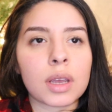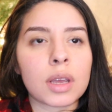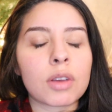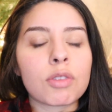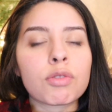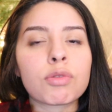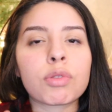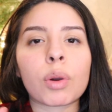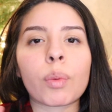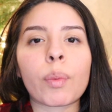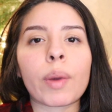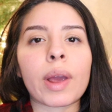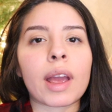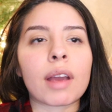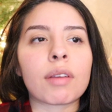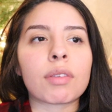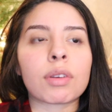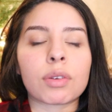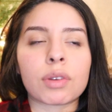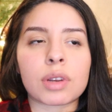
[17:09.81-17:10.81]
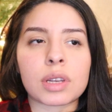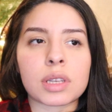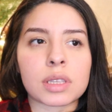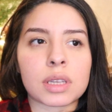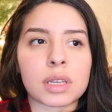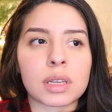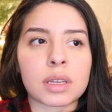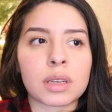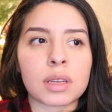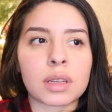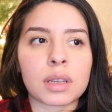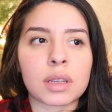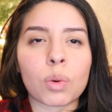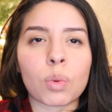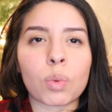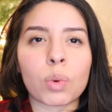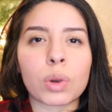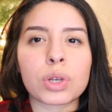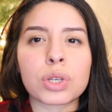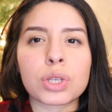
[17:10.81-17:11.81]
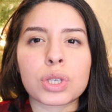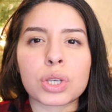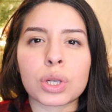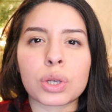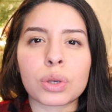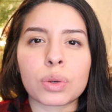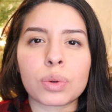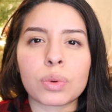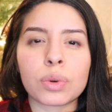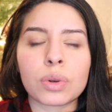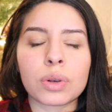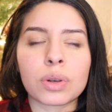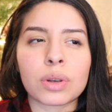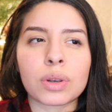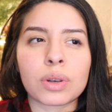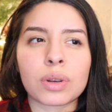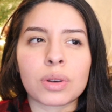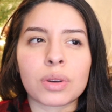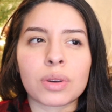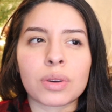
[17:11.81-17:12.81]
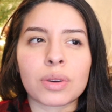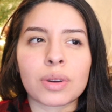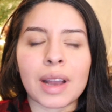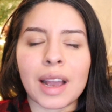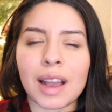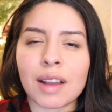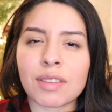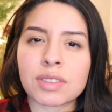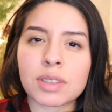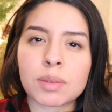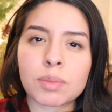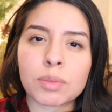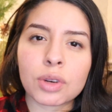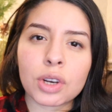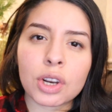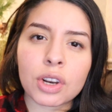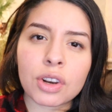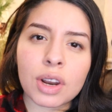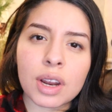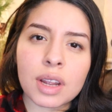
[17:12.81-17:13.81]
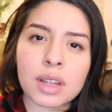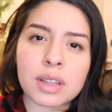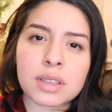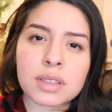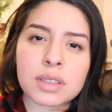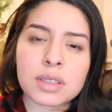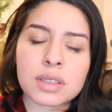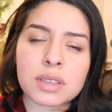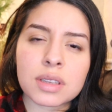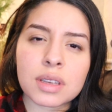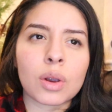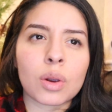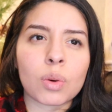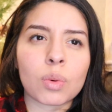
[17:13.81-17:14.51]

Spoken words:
for whatever reason, would you have some regrets?